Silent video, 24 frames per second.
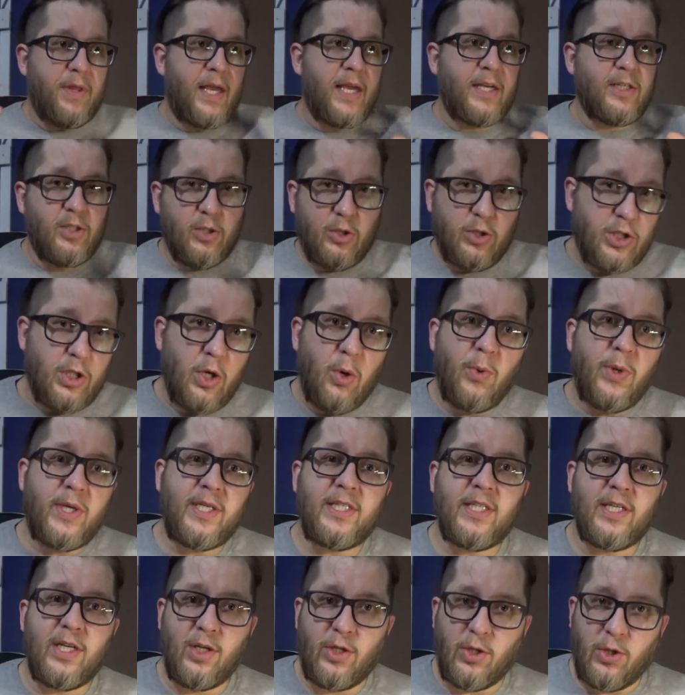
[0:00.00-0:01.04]
is they're so
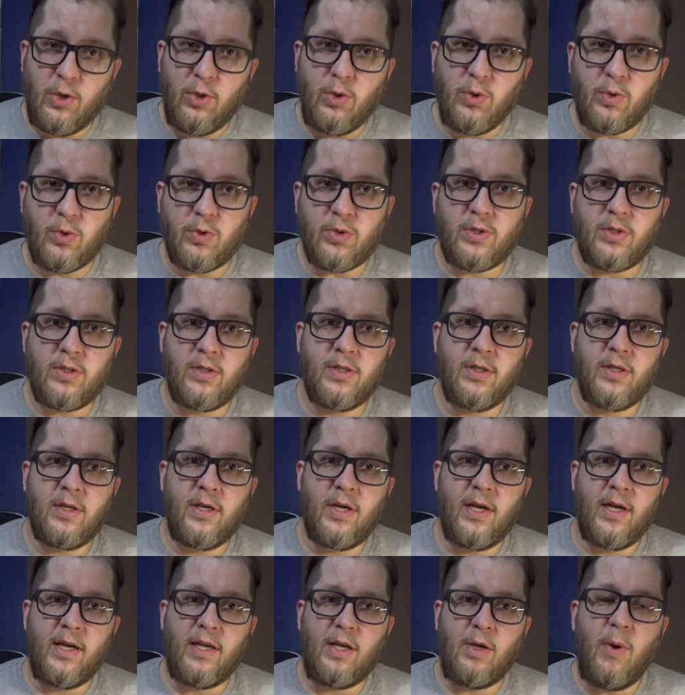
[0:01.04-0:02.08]
easy to lose.
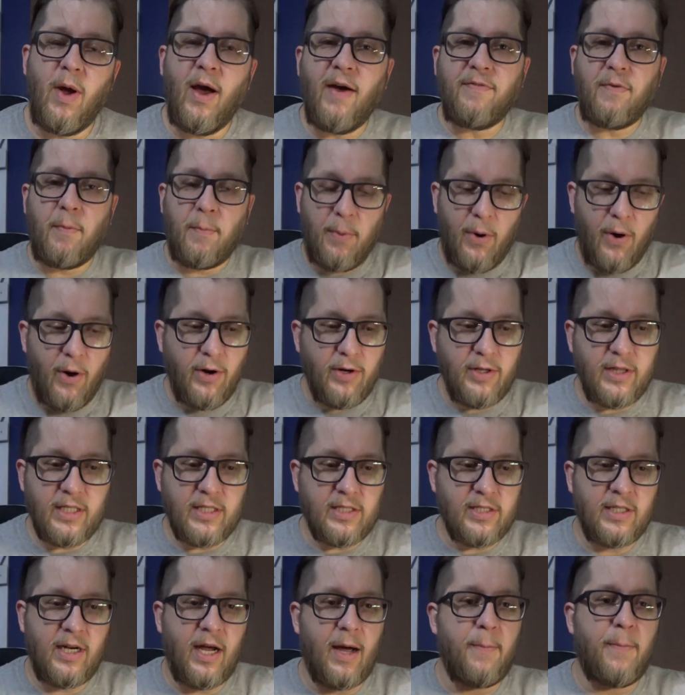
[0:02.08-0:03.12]
You have a part
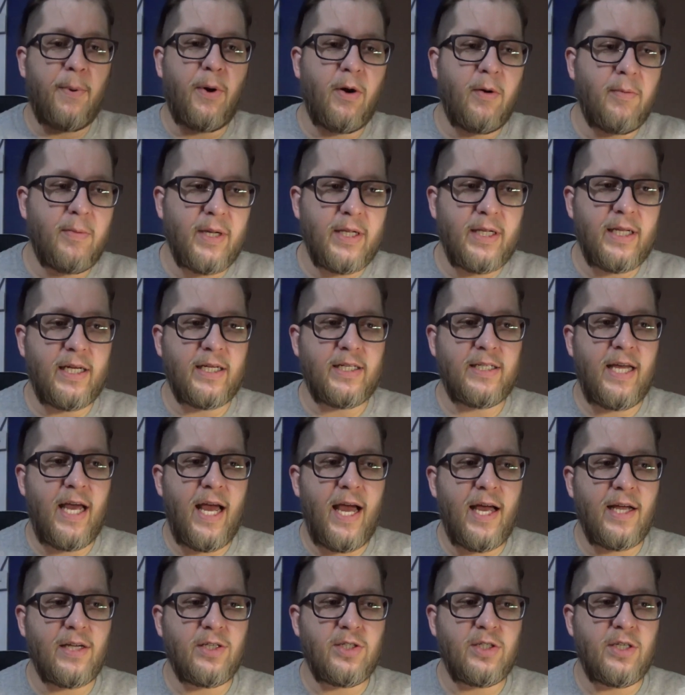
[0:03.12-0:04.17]
that's not permanently
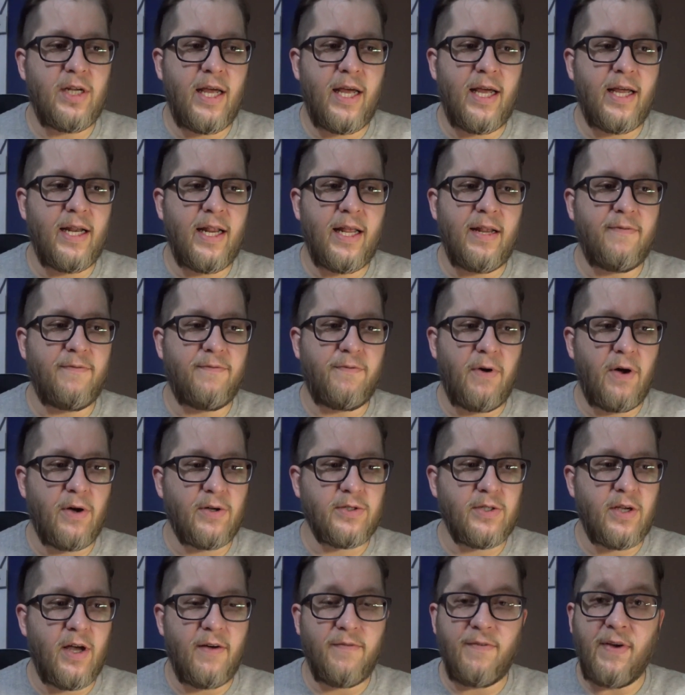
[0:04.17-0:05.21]
attached and it
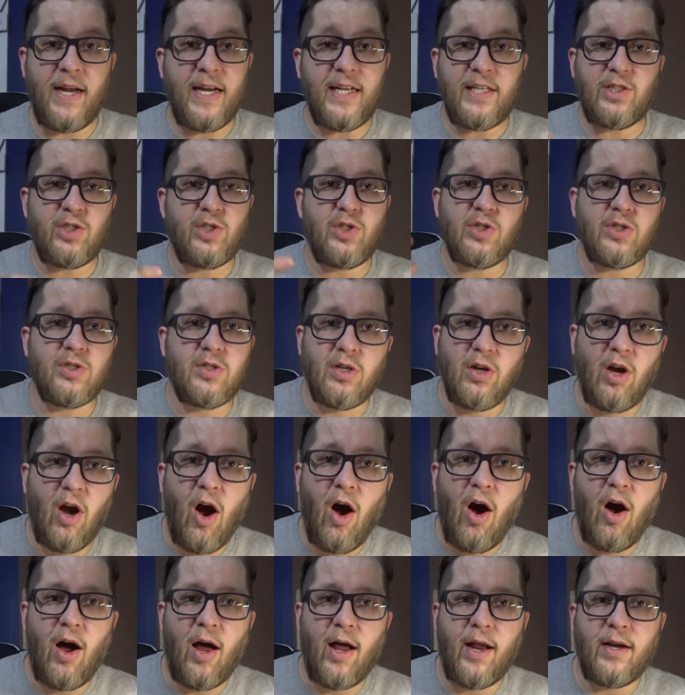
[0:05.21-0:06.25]
falls off and it's just
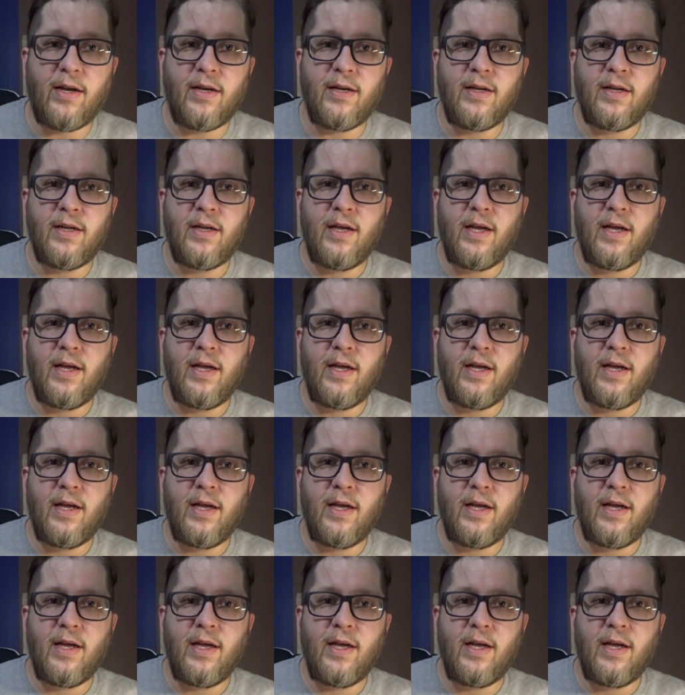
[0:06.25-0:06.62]
gone.